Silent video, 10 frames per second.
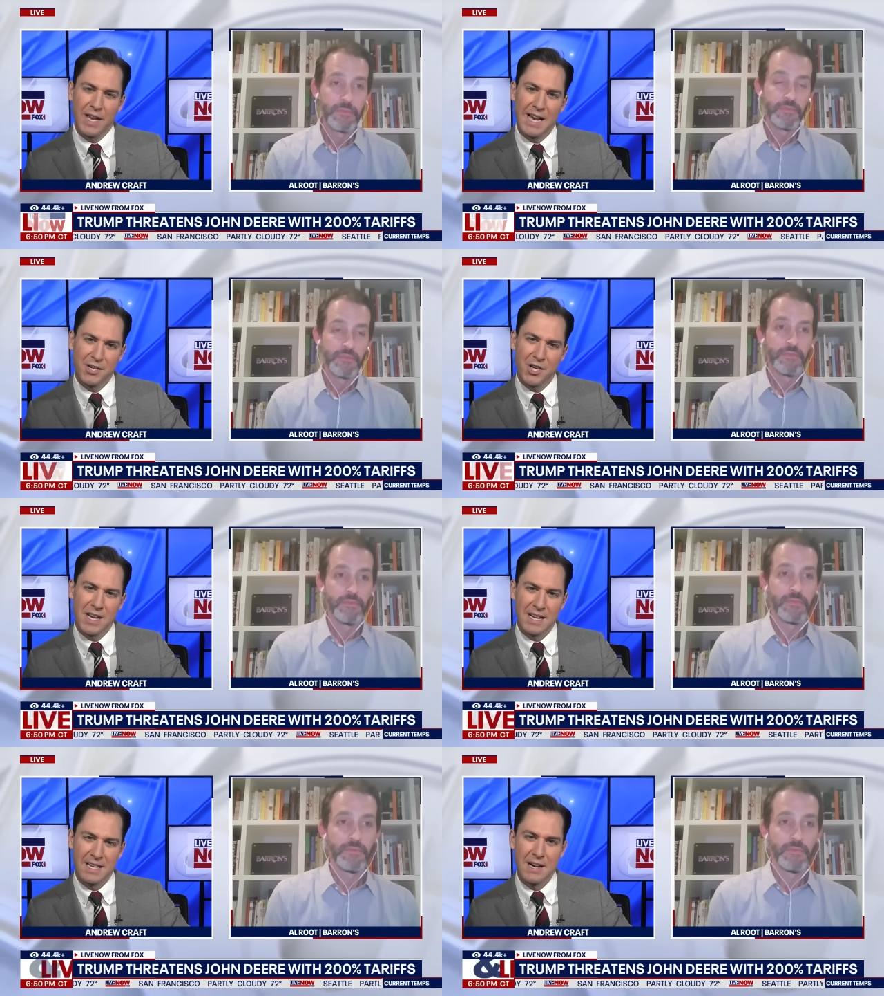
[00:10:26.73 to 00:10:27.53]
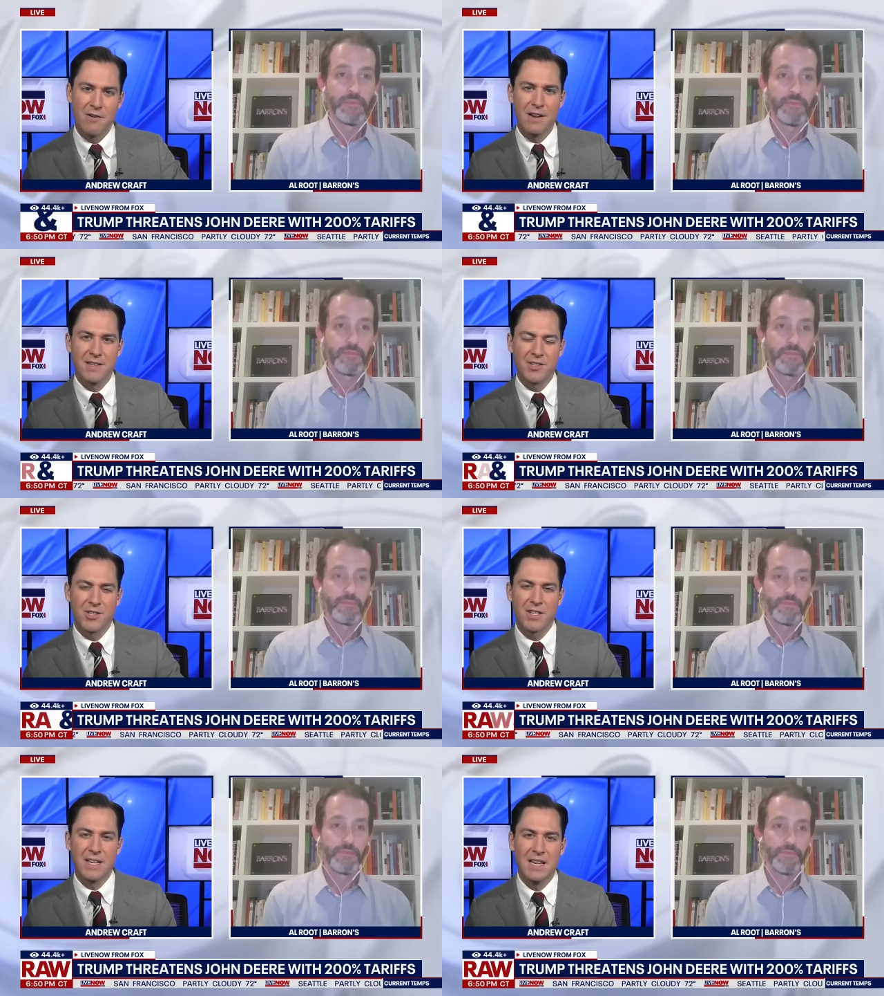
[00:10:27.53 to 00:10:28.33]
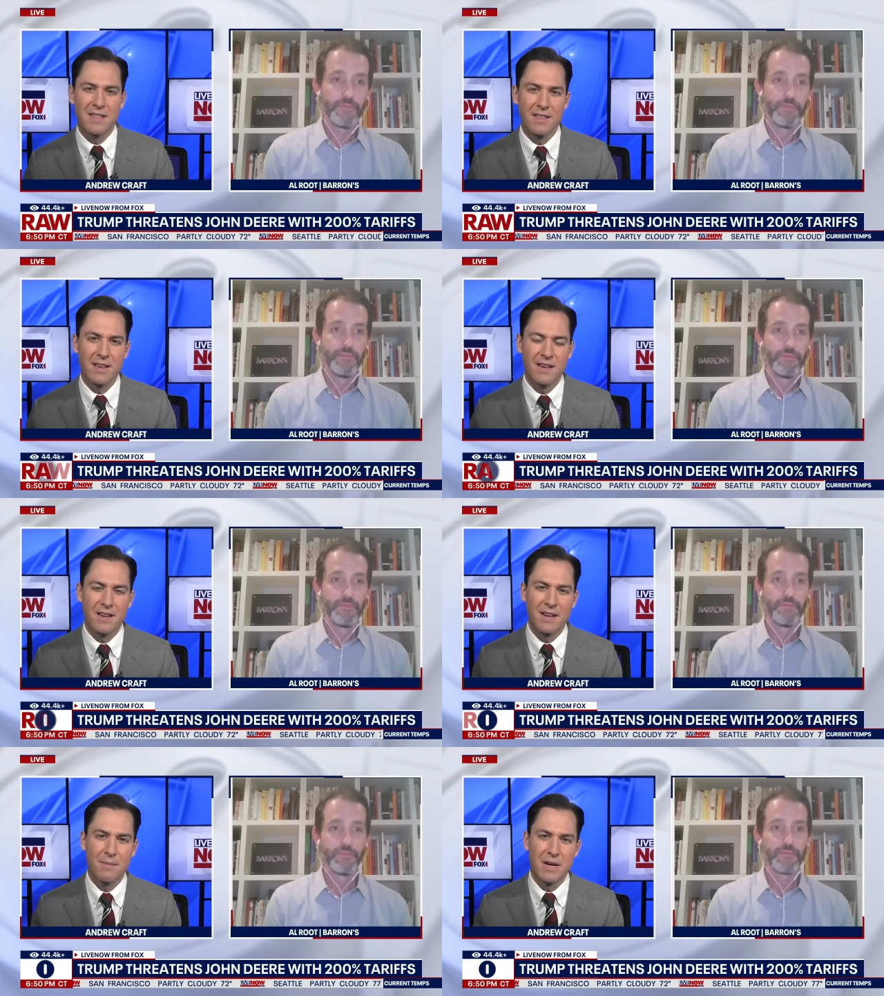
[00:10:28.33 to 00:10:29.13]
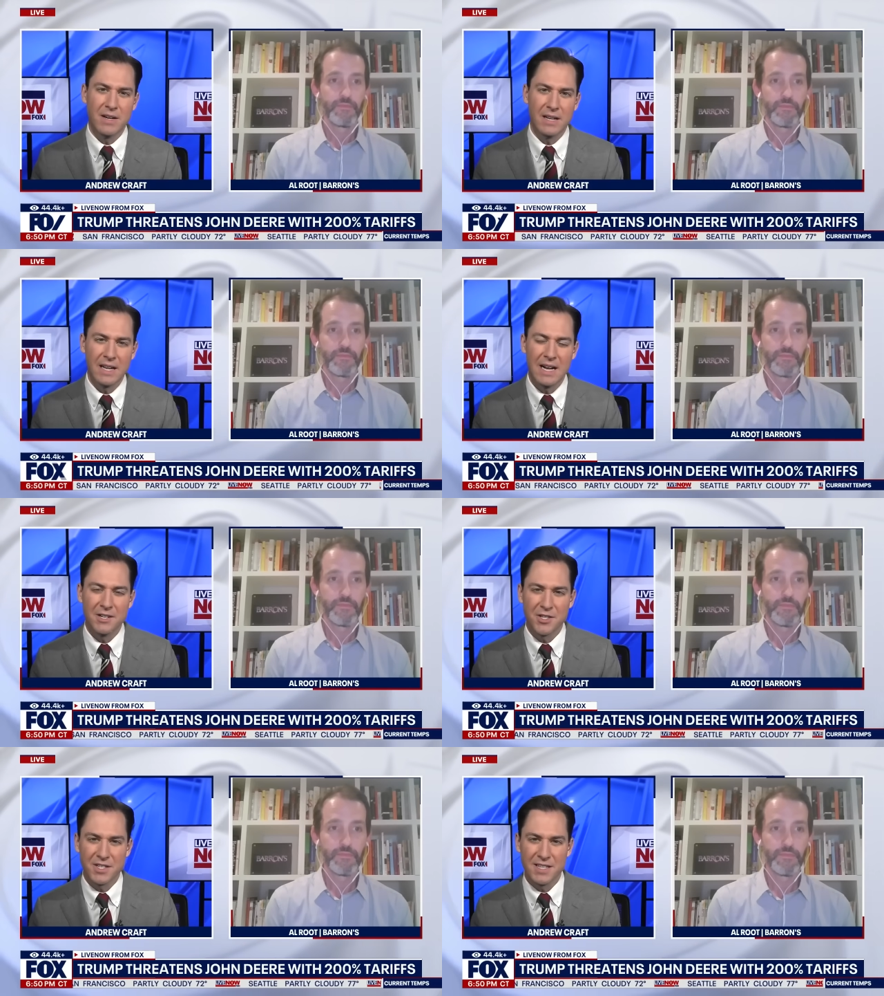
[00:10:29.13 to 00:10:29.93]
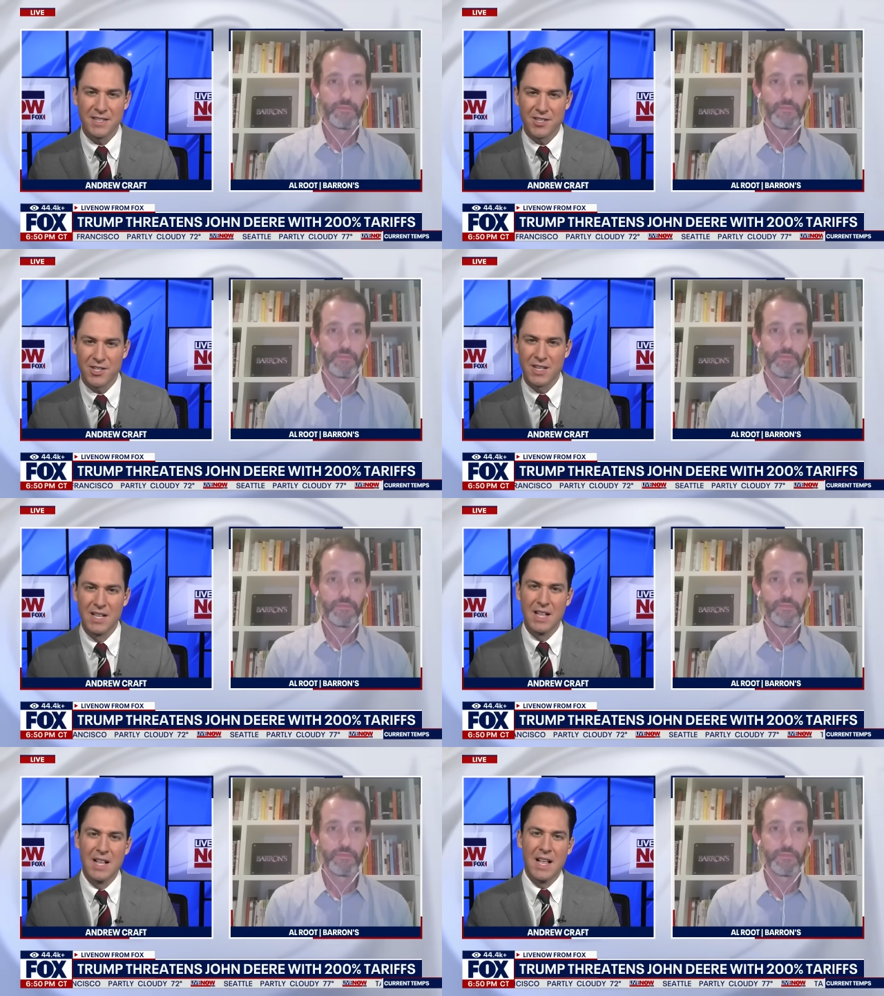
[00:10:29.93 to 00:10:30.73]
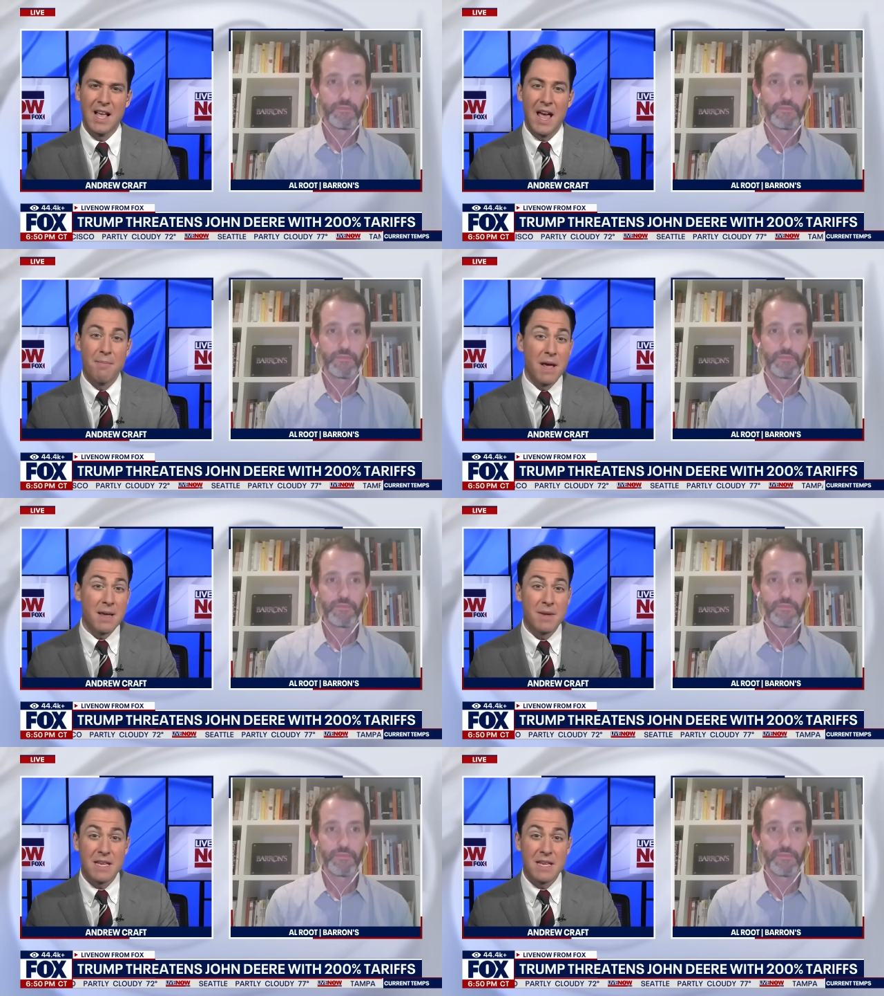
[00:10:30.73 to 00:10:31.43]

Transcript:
Speaker 1: cachet it carries in the American consciousness, and, and maybe